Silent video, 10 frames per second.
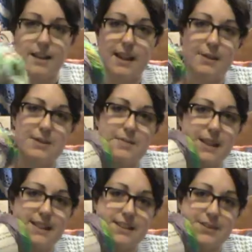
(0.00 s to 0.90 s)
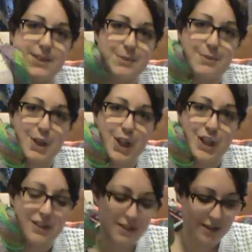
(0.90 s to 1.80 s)
that was my little
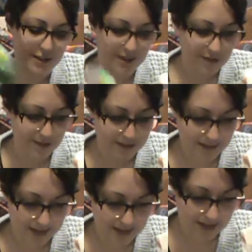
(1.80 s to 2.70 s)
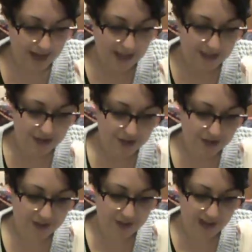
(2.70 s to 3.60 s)
splurge. And then
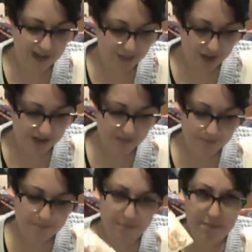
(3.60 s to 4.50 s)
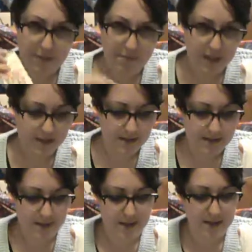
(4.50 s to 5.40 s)
other than that, I bought like my
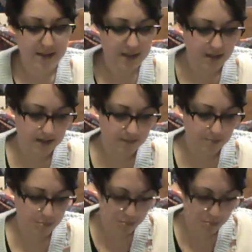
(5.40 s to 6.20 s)
buttons and